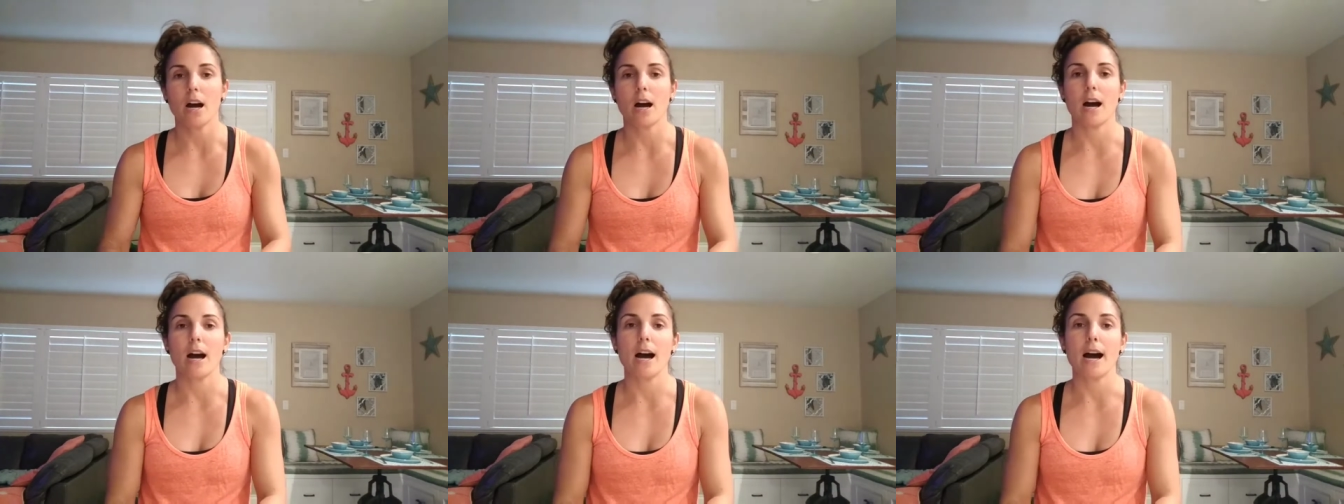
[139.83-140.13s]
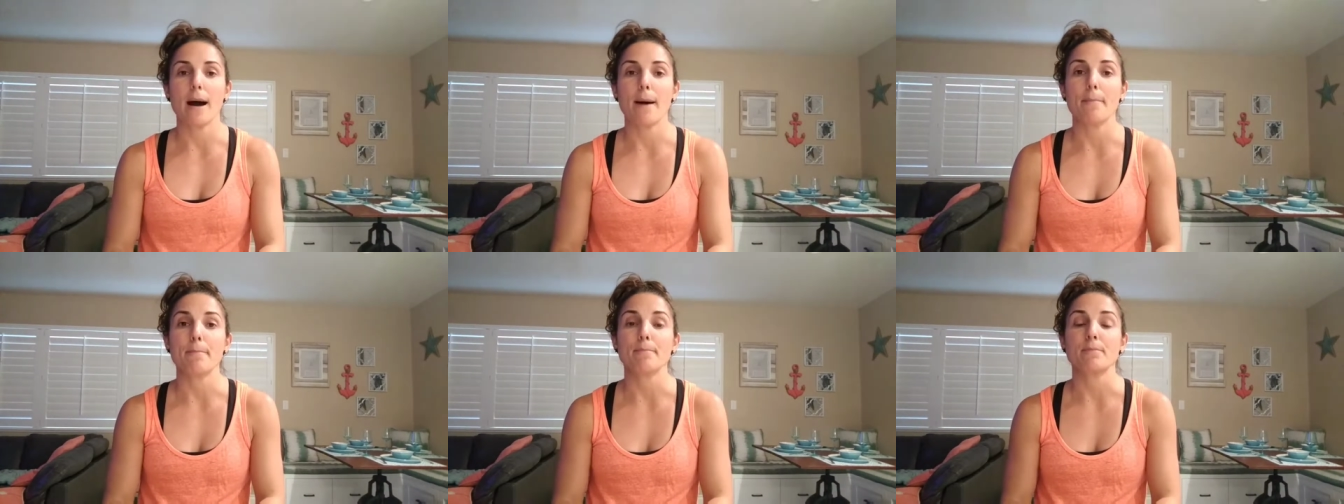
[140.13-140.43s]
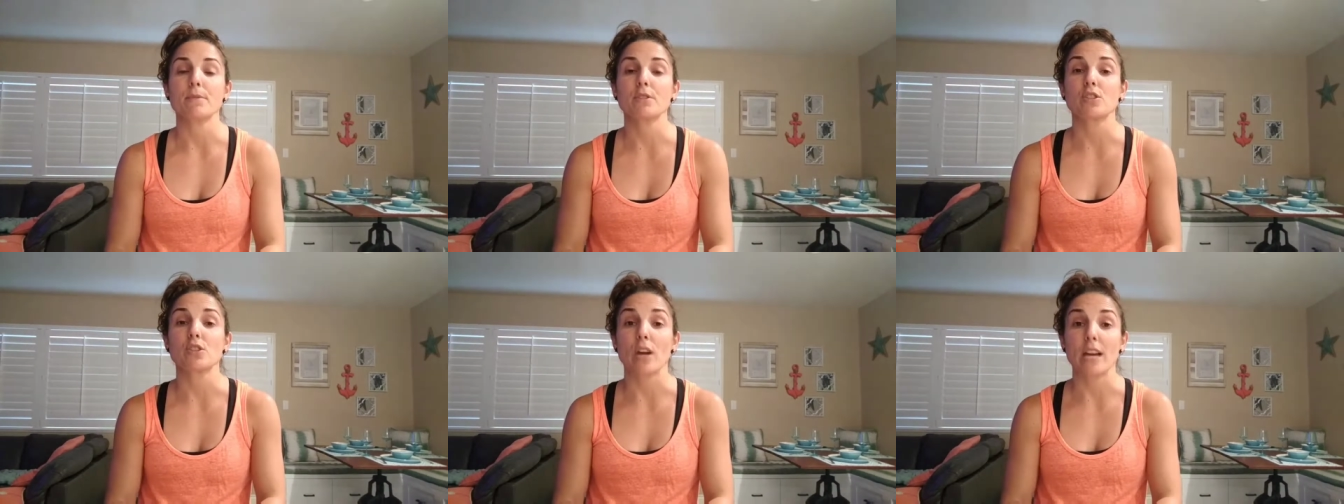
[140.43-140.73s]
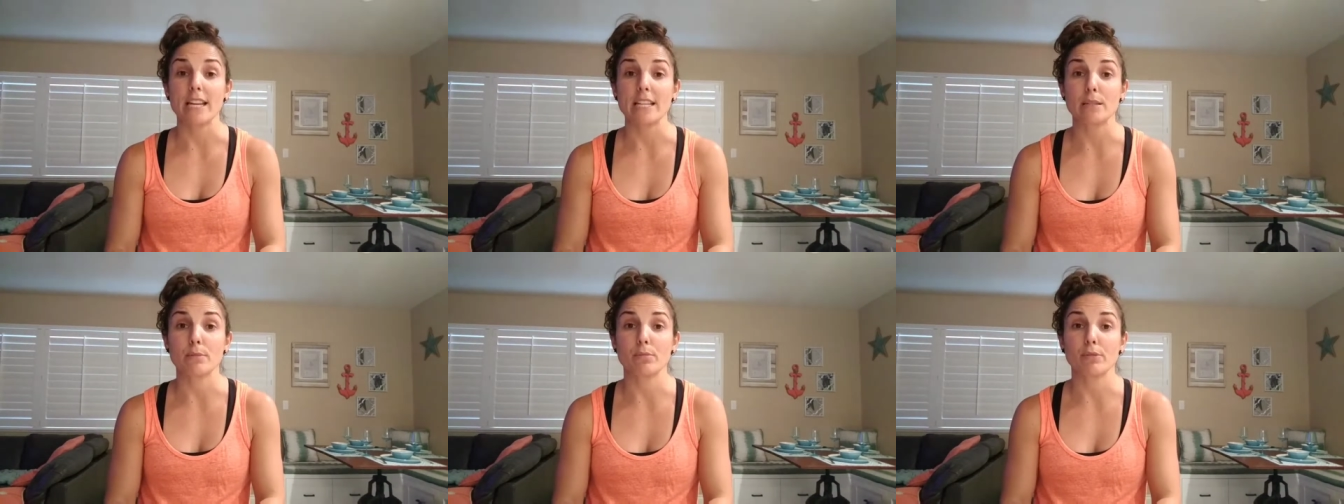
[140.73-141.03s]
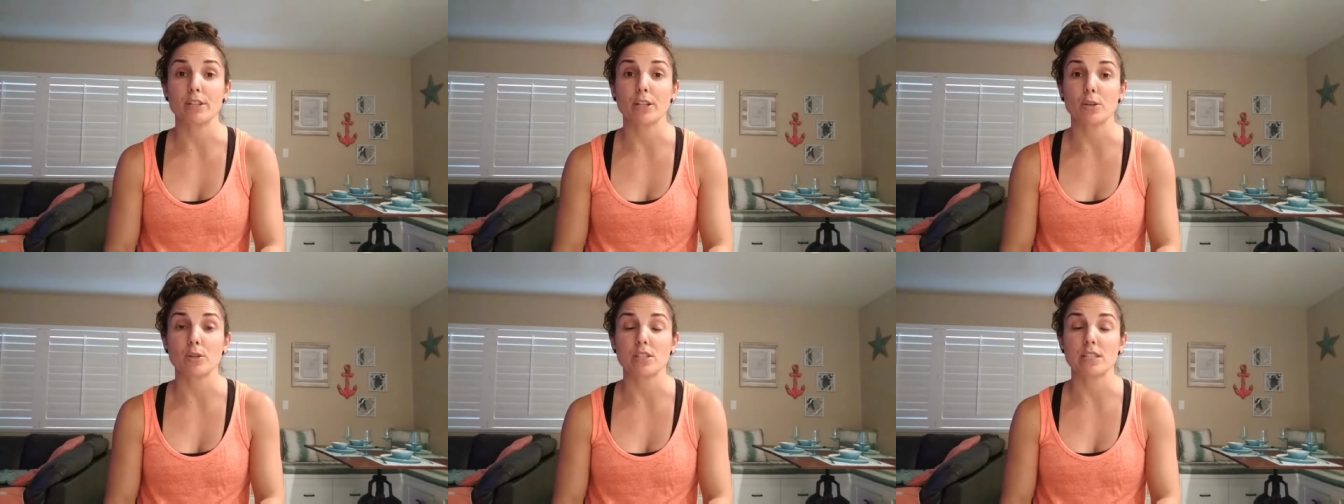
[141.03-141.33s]
um, so head to
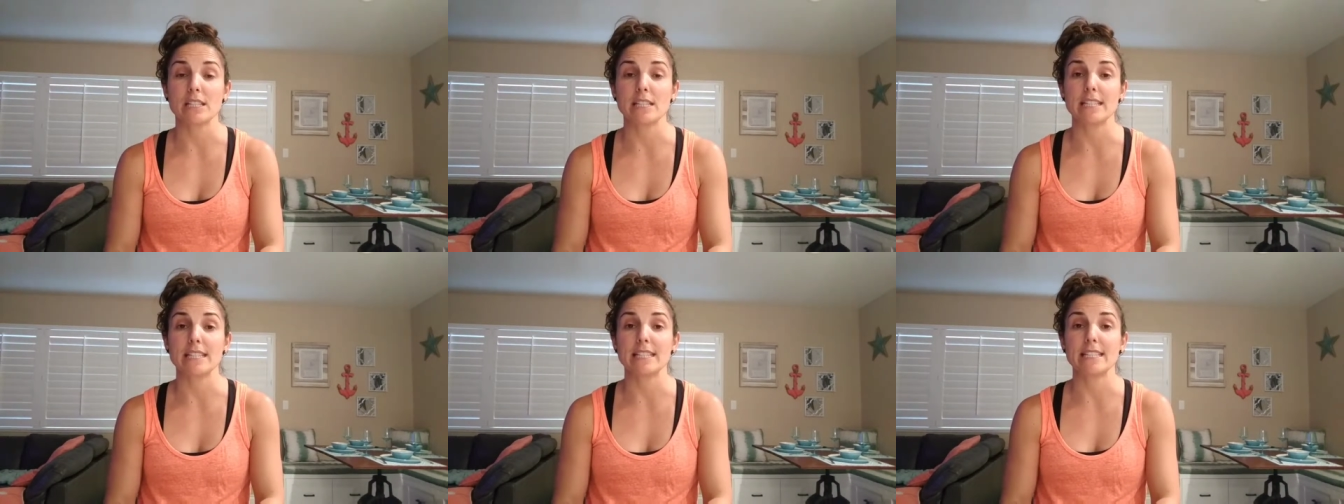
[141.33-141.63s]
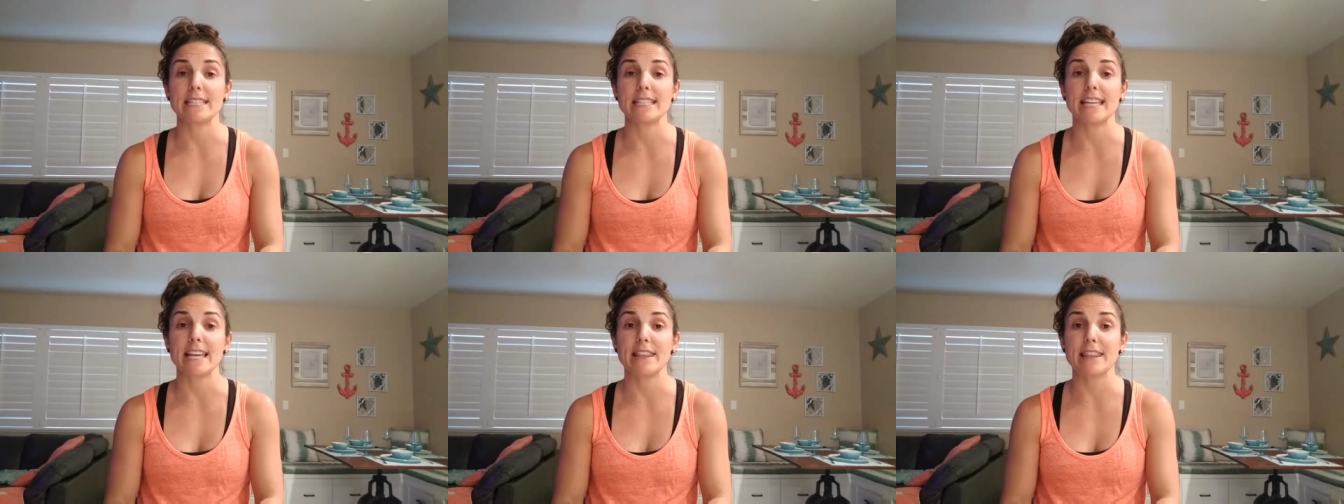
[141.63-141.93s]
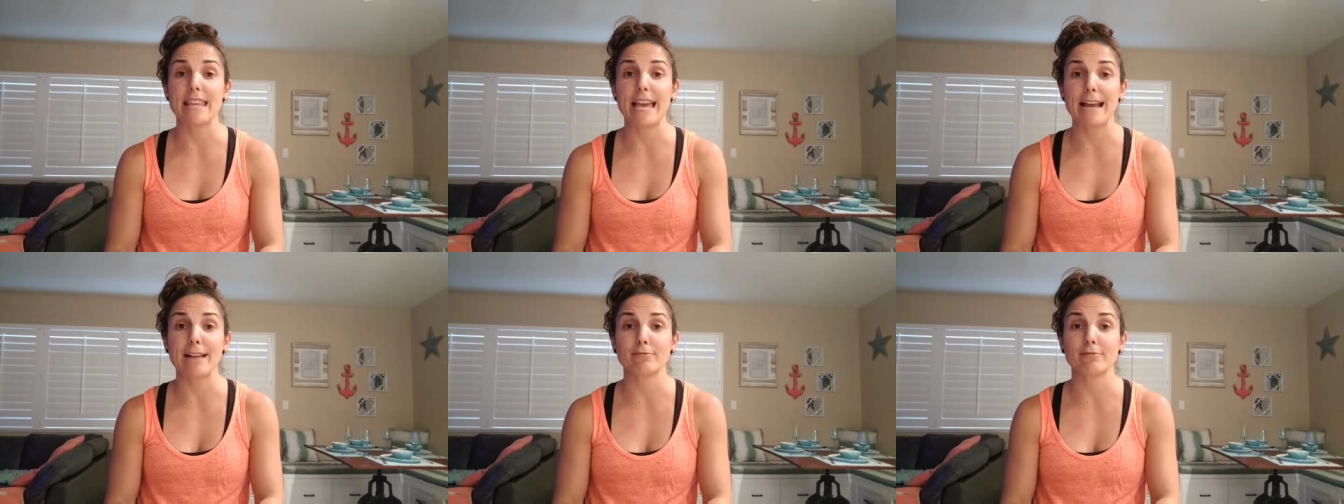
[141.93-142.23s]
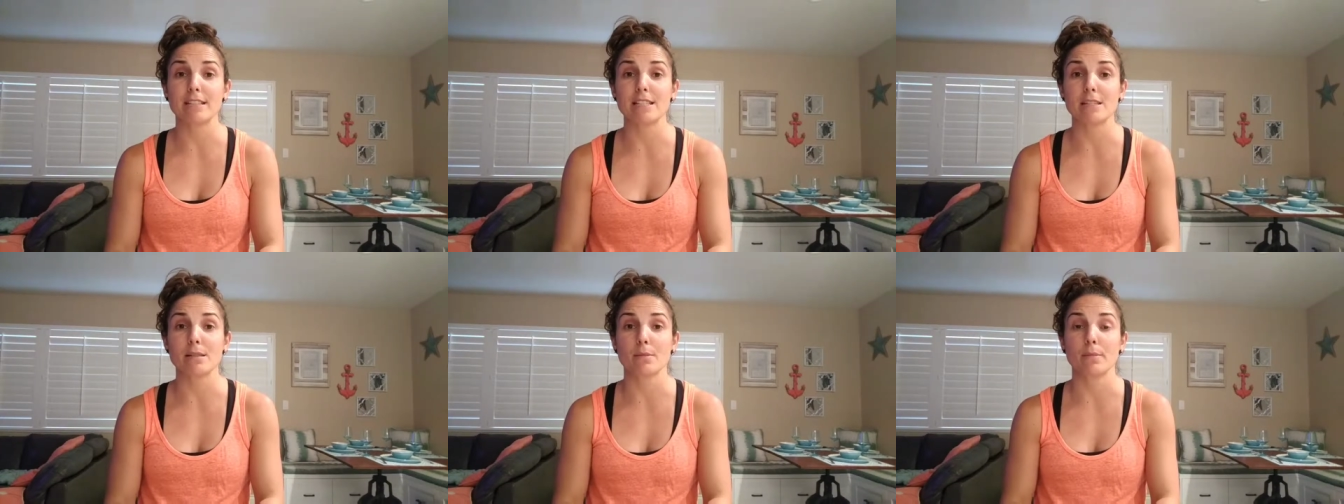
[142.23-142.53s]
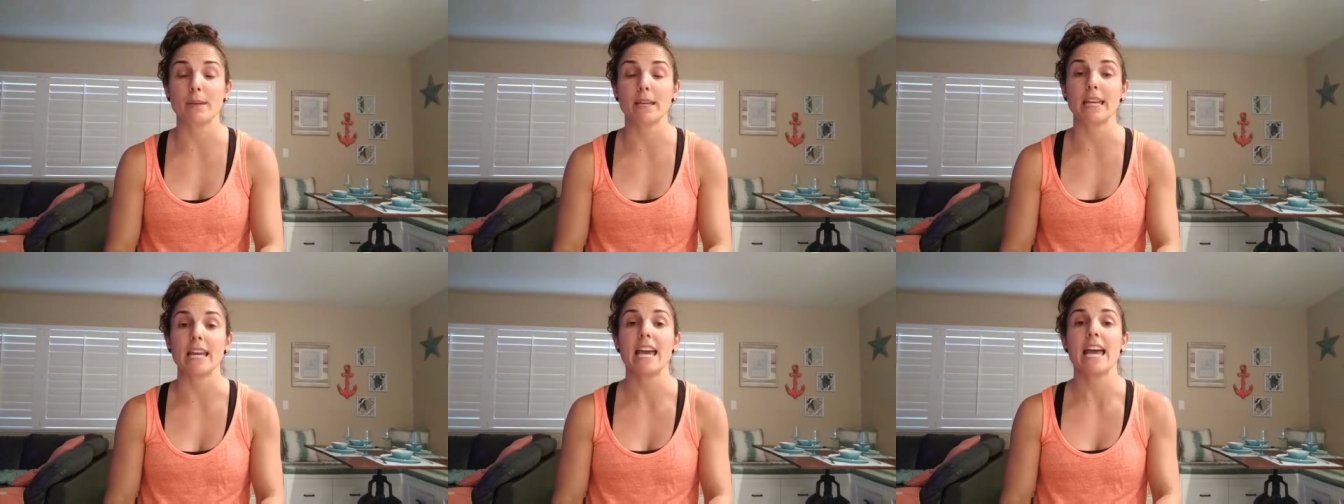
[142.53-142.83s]
brie O C D to get that
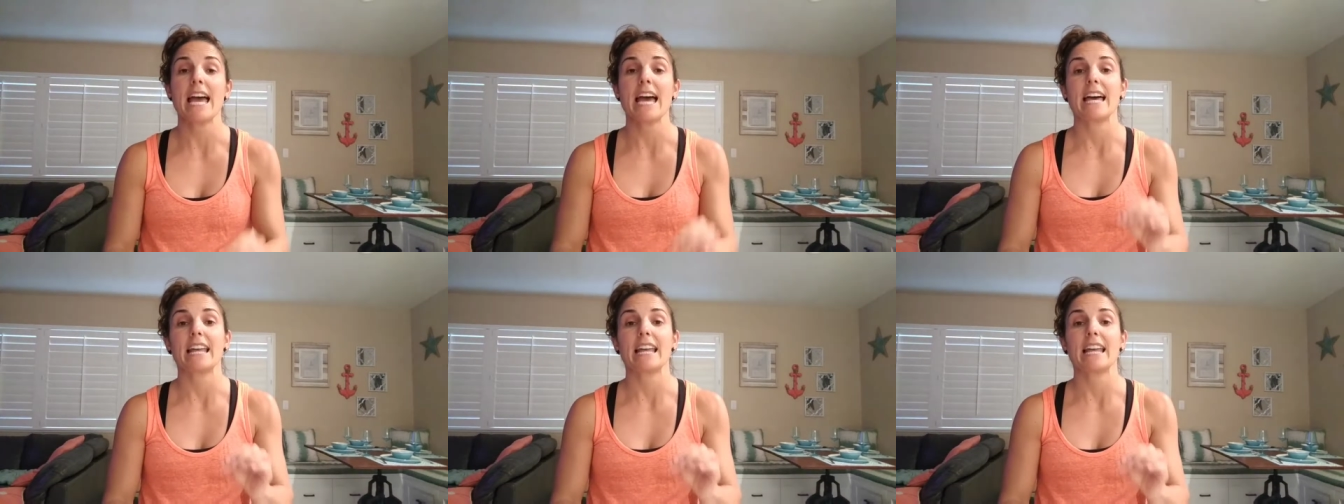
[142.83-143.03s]
recipe.